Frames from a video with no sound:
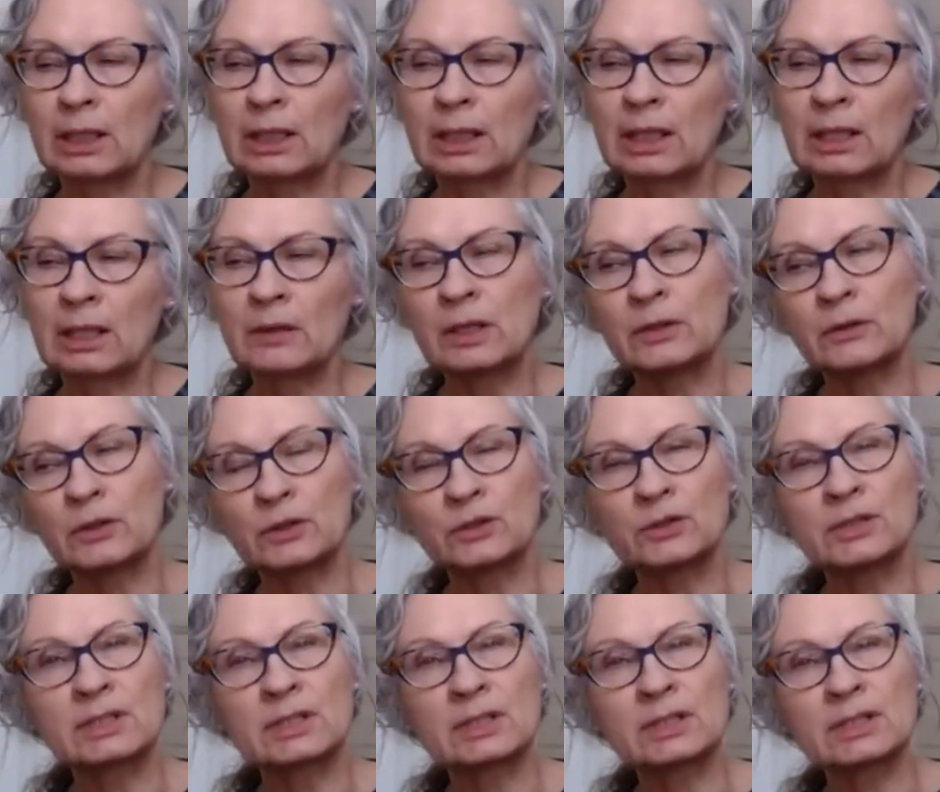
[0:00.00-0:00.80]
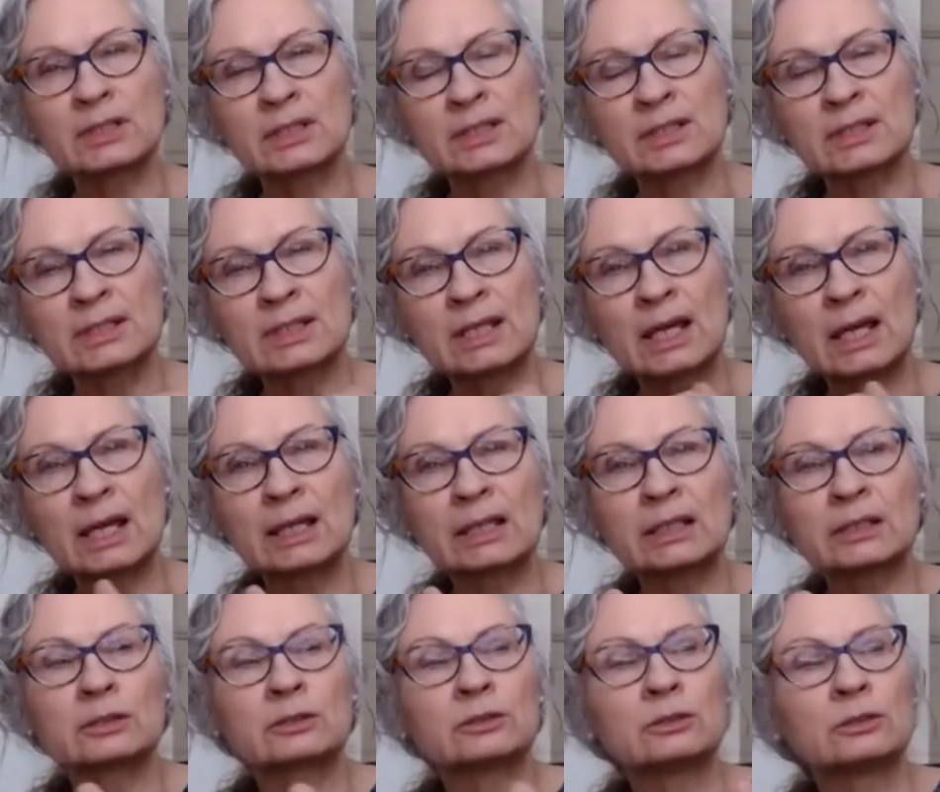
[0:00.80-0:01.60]
And then there's the
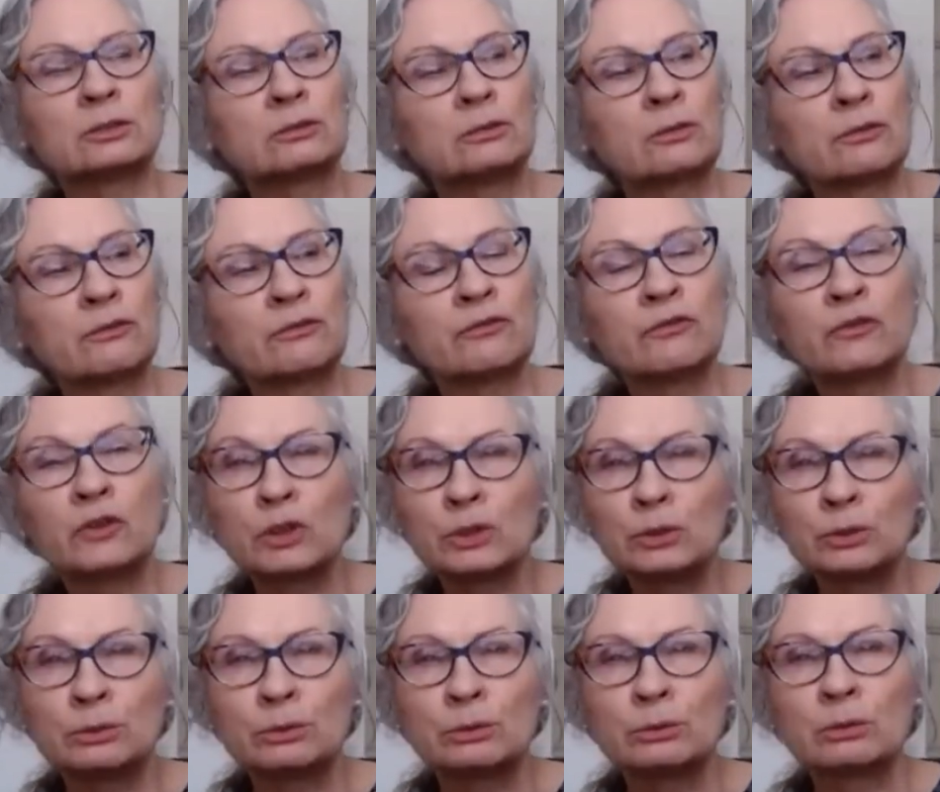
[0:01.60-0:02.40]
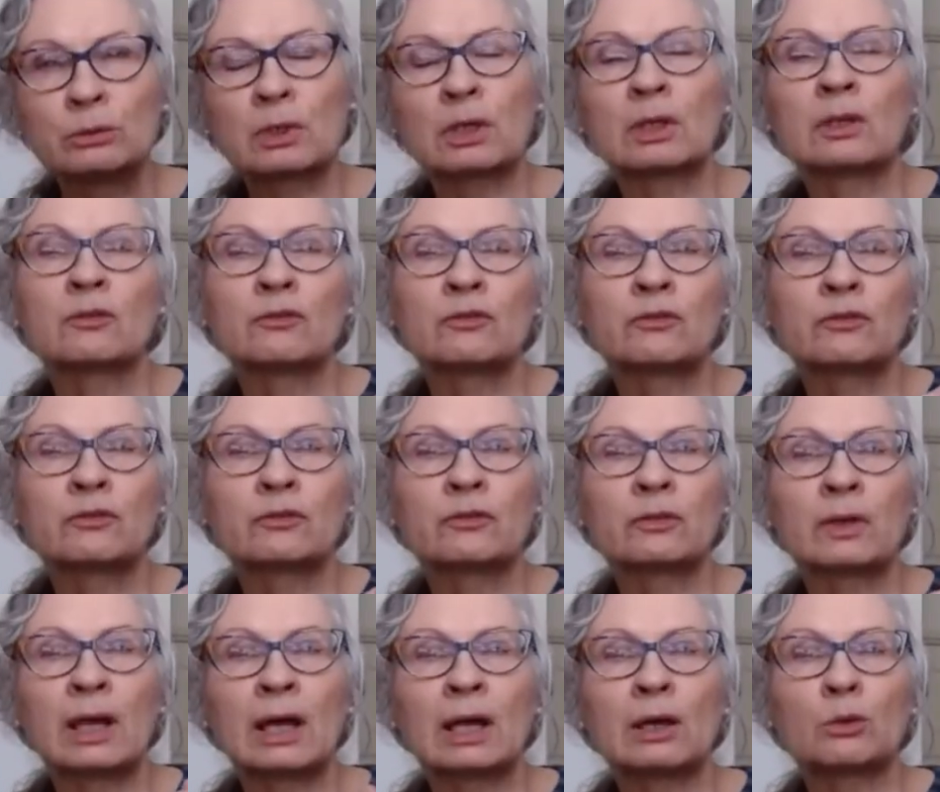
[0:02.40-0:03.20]
societal view of
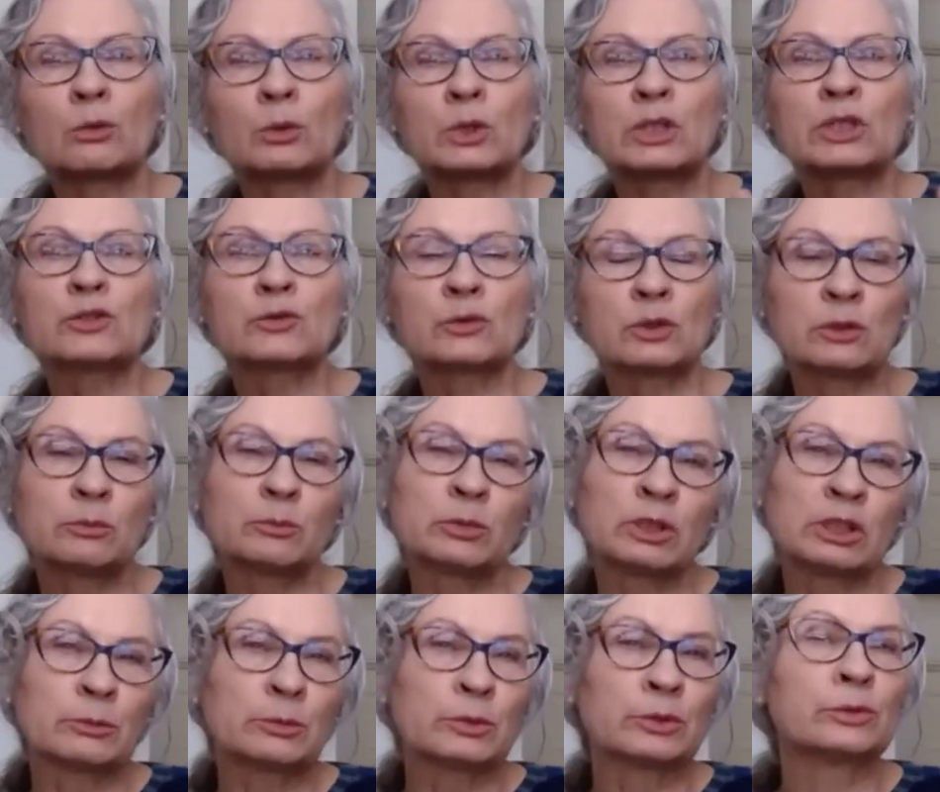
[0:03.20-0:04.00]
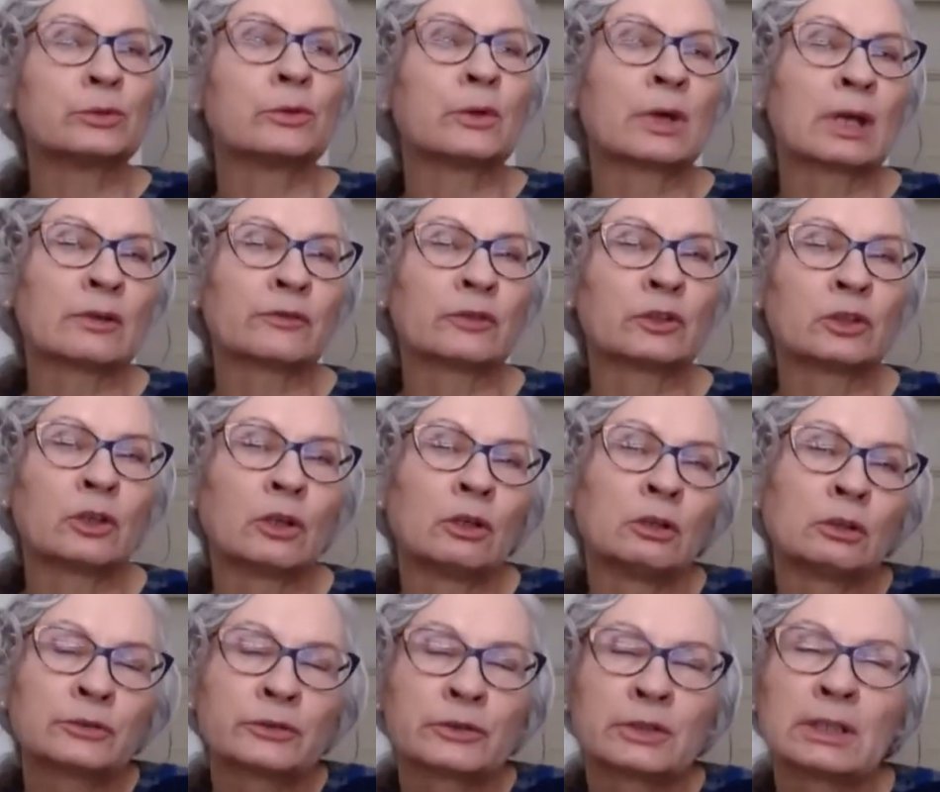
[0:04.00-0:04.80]
how we treat people who have an
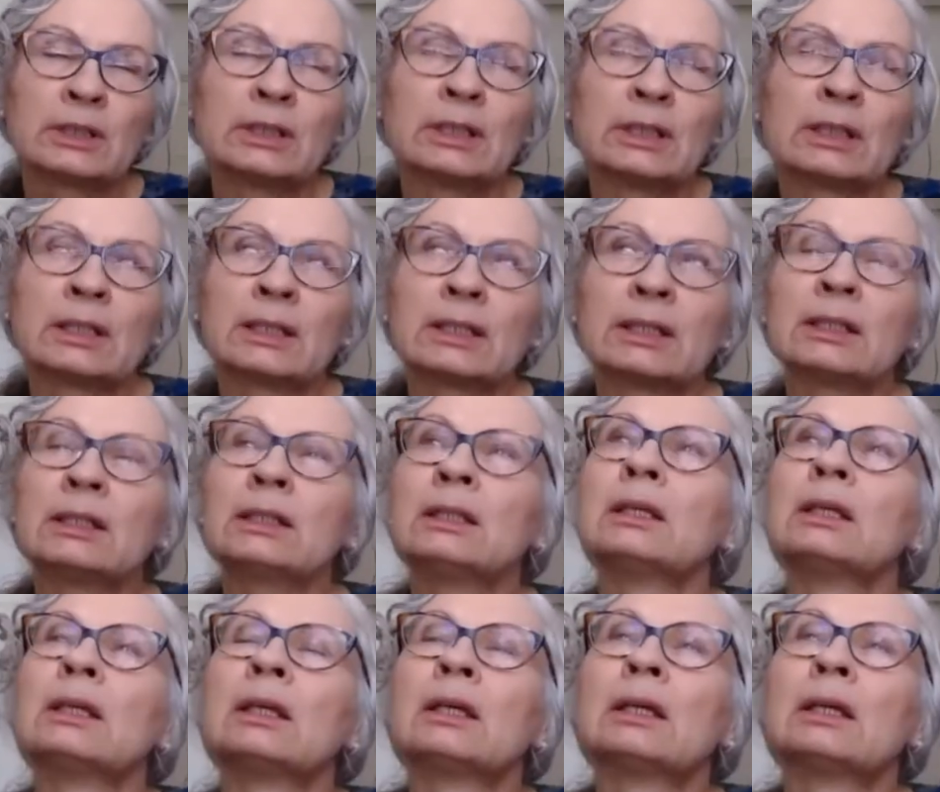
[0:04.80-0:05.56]
altered identity.